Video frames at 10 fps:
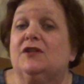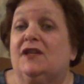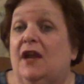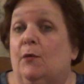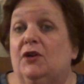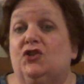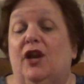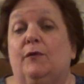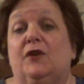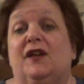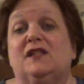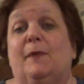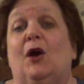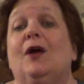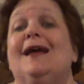Today I want to chat with you guys
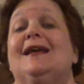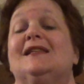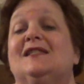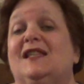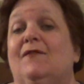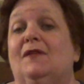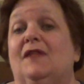about seven